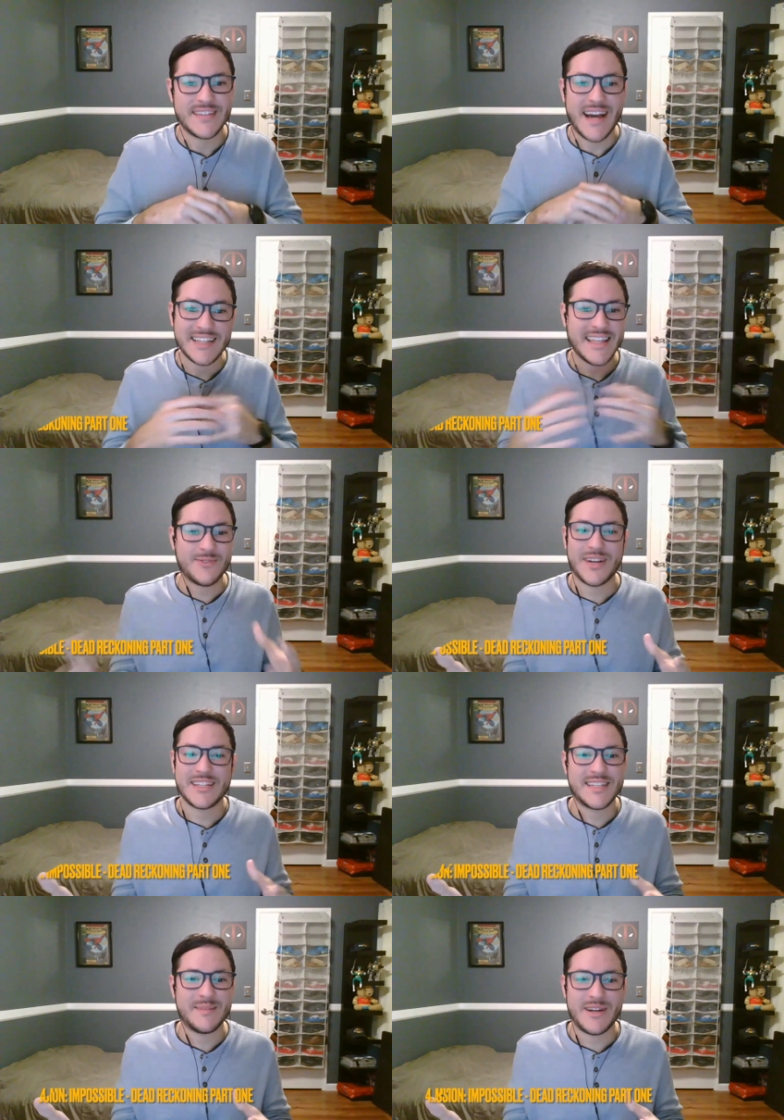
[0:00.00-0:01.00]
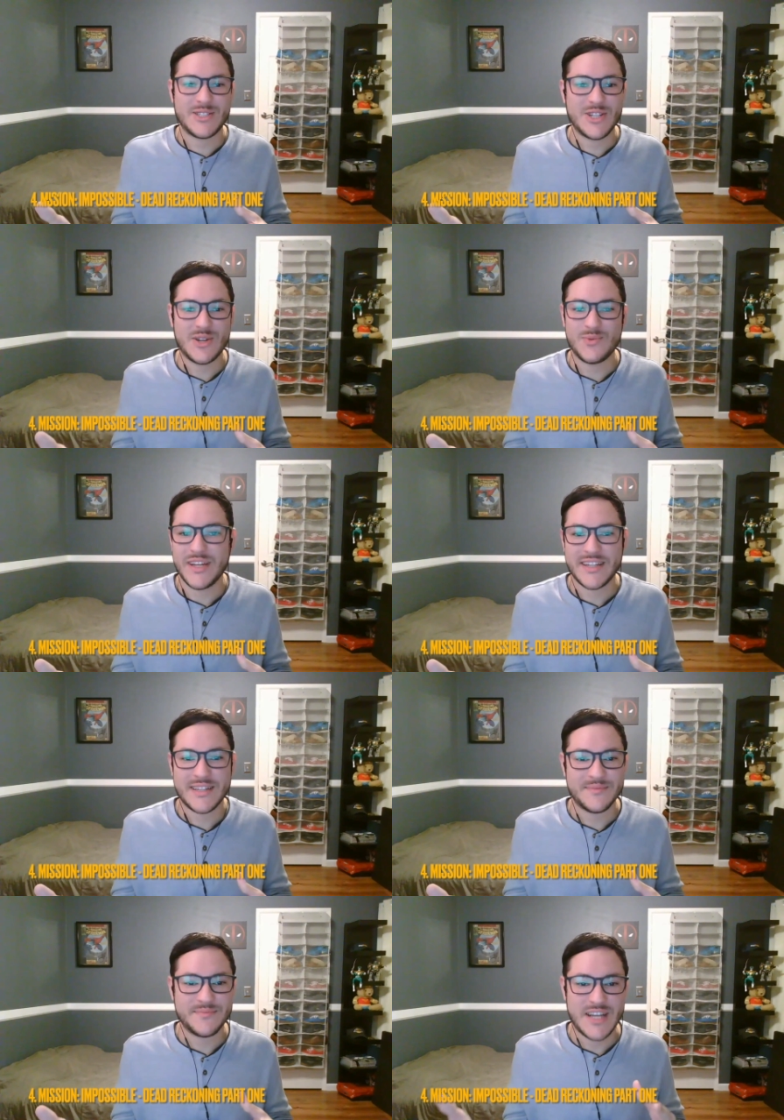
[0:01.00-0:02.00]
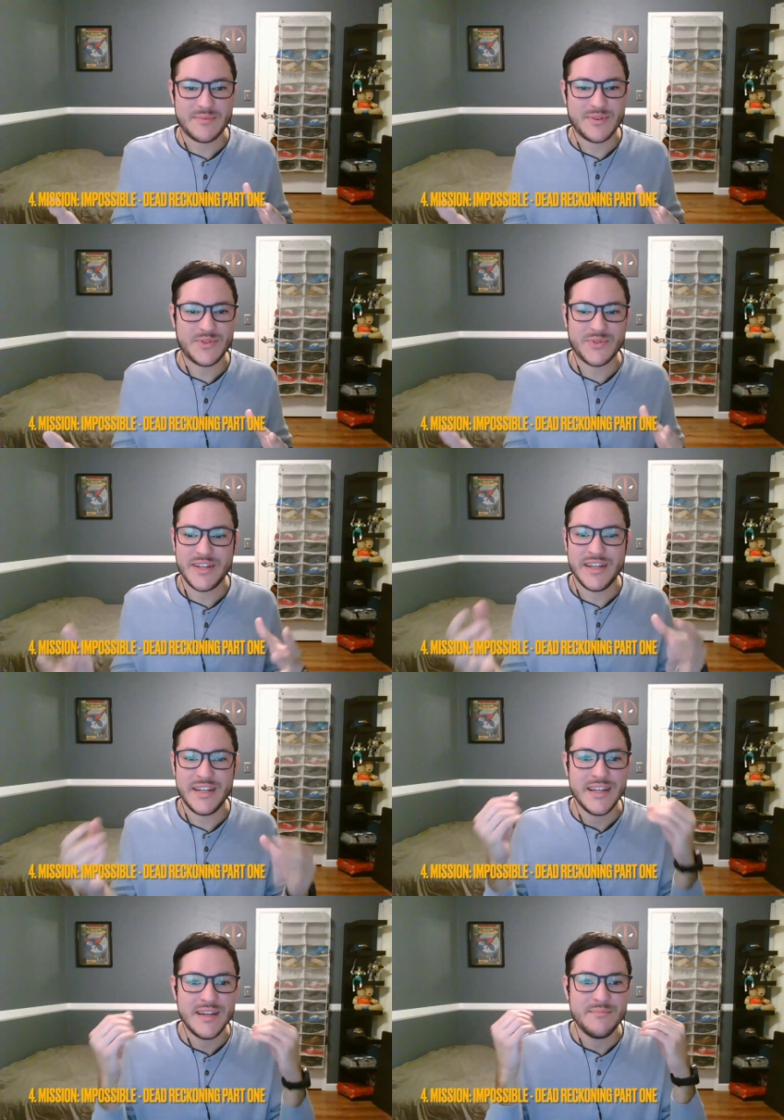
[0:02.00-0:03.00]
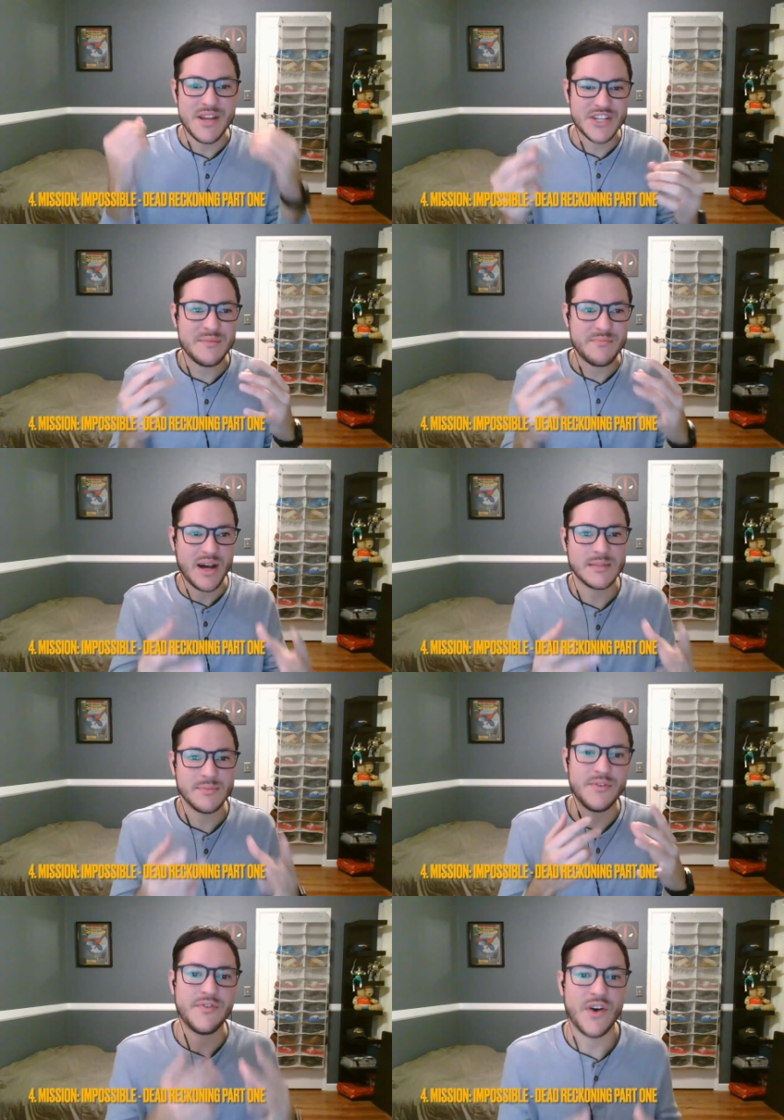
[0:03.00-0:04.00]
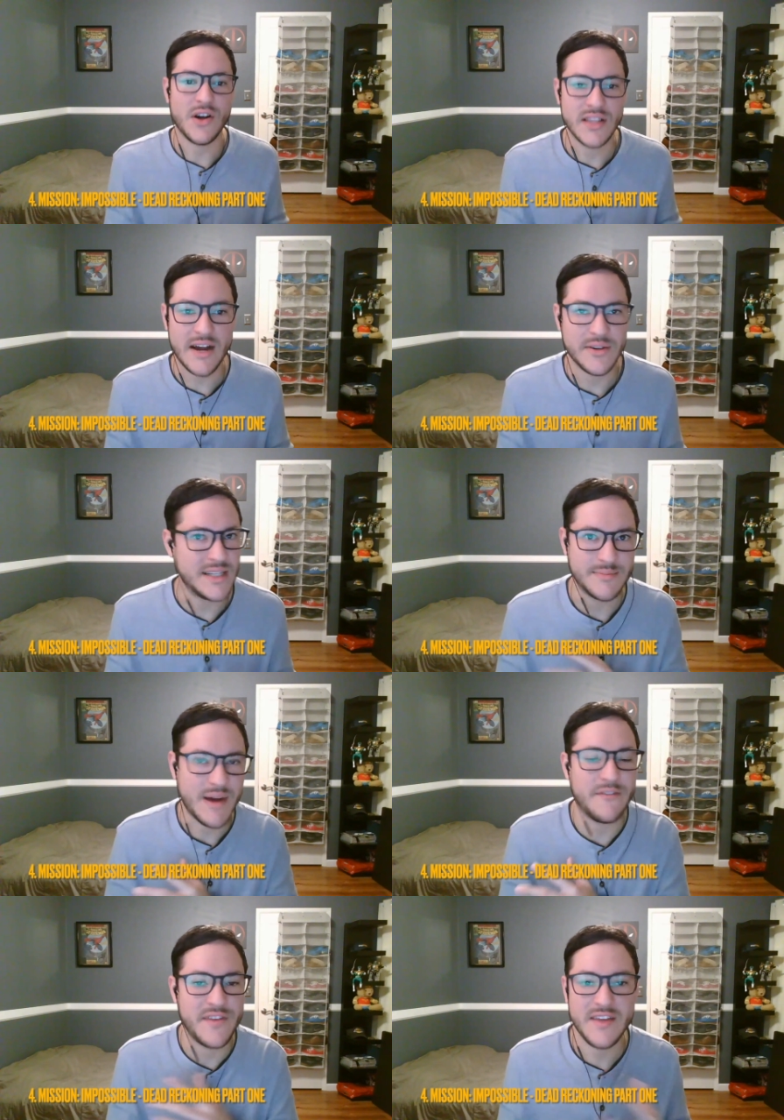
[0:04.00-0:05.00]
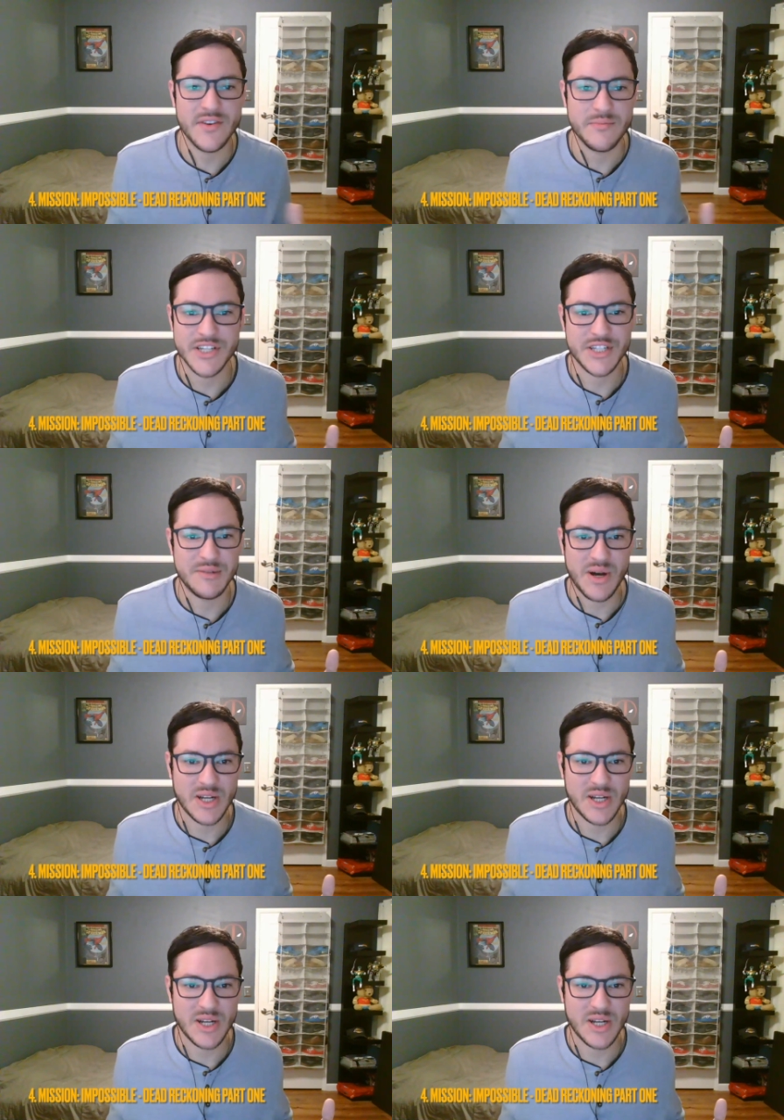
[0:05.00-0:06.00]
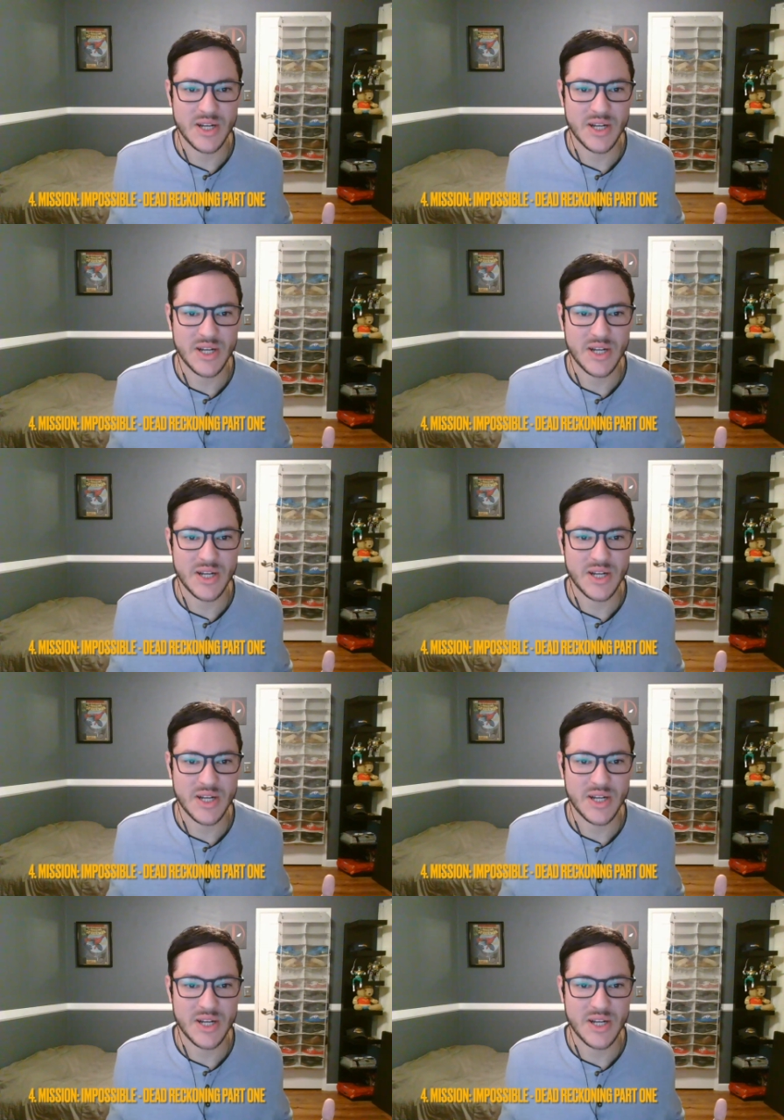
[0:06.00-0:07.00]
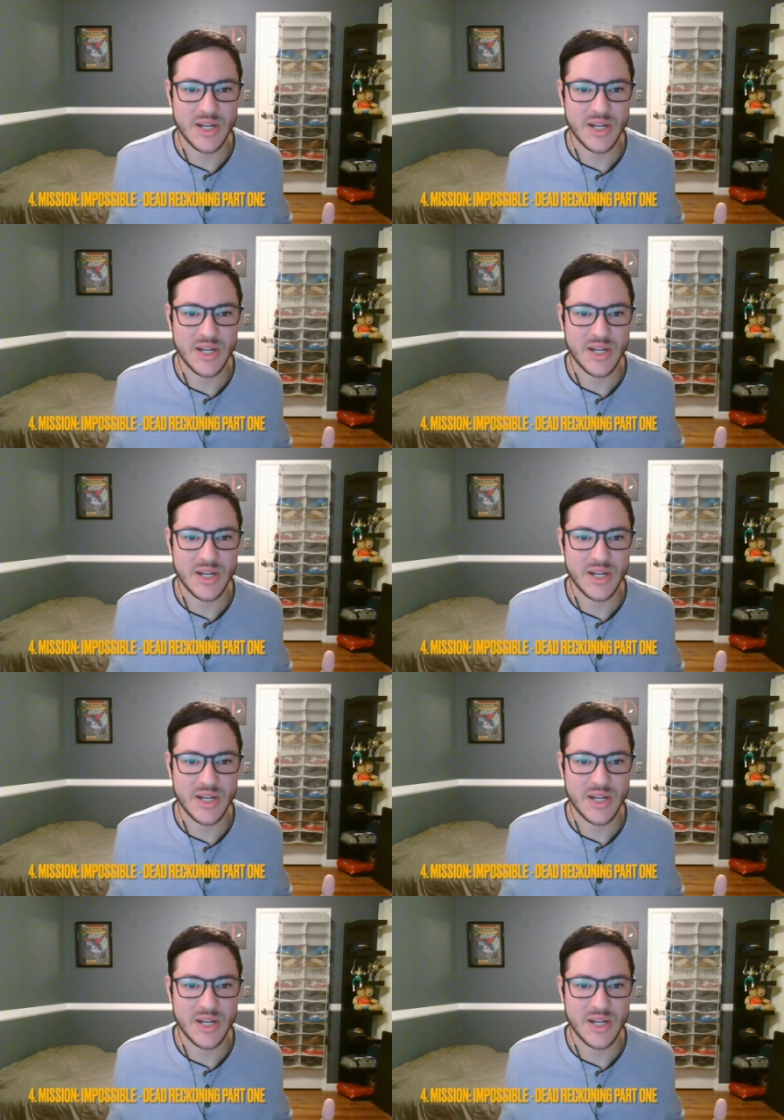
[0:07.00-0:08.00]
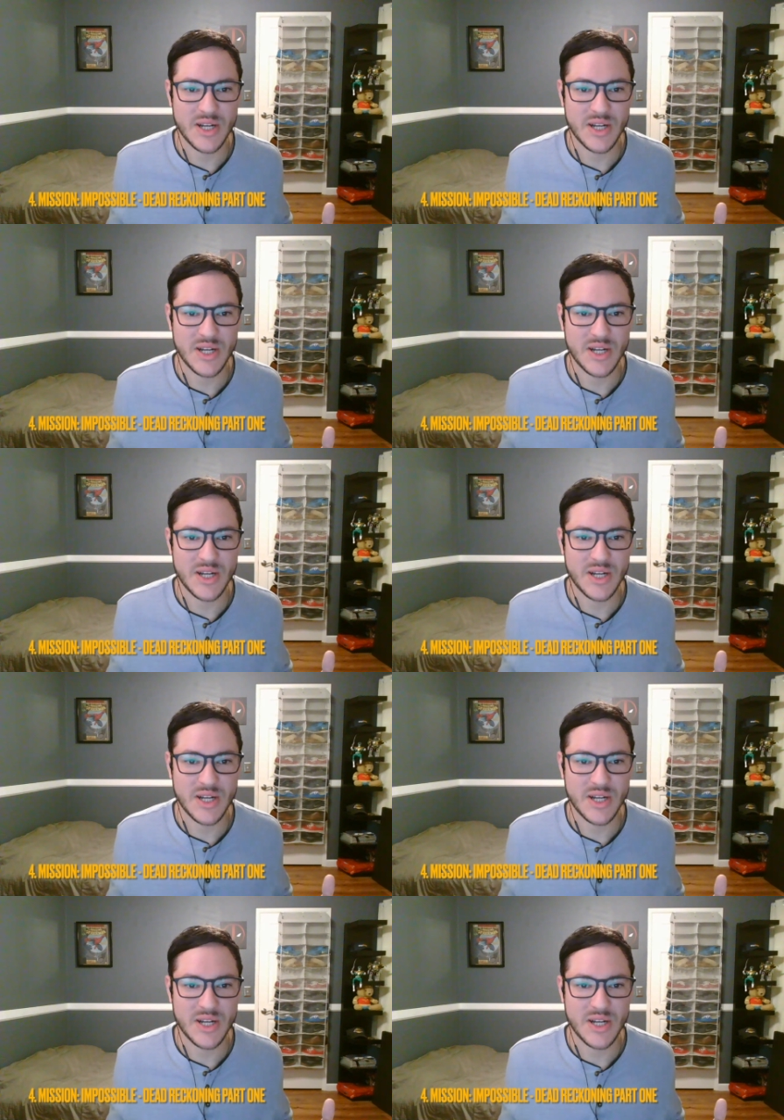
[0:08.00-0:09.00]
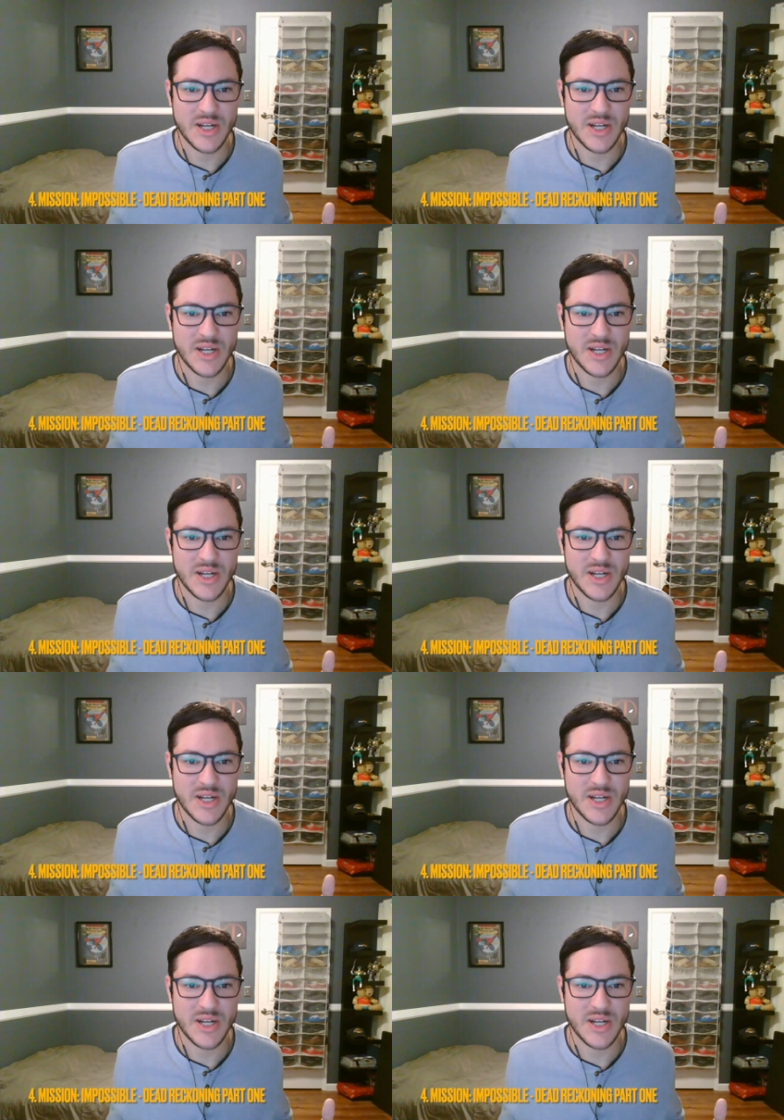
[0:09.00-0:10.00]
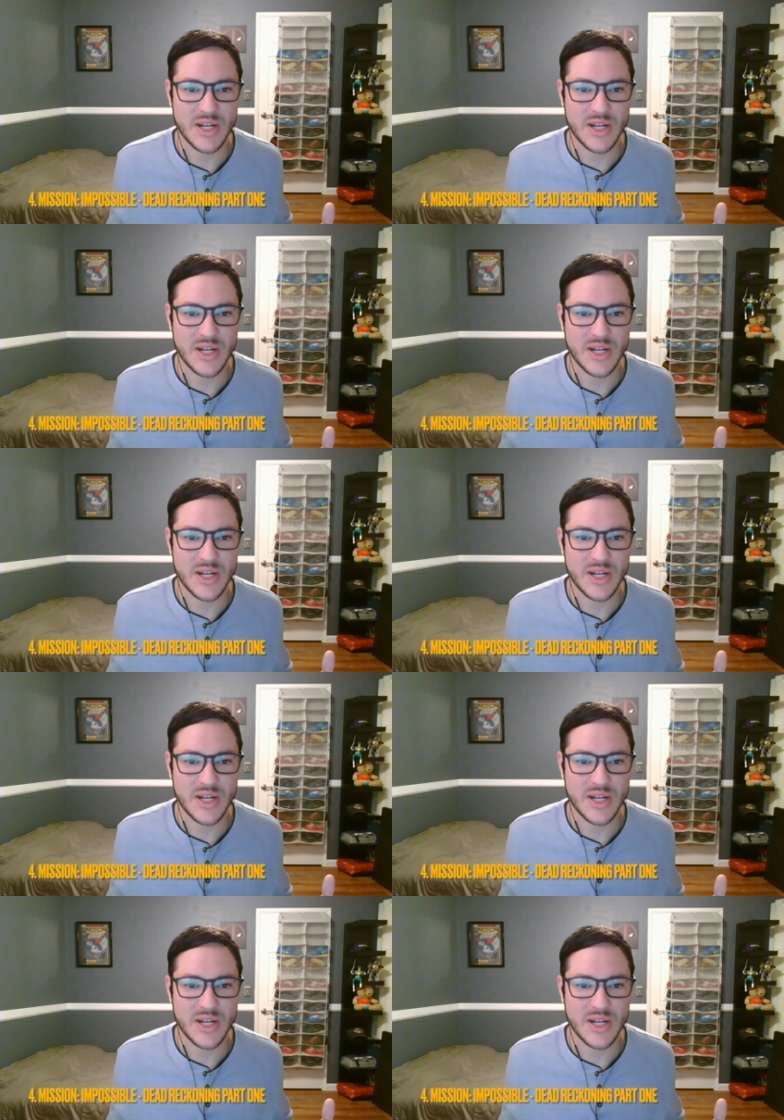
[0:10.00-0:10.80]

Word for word: Kind of like what I said about John Wick Chapter three, Mission Impossible Fallout is my favorite Mission Impossible movie. I think it was the best one, and it delivered on all cylinders. Henry Cavill was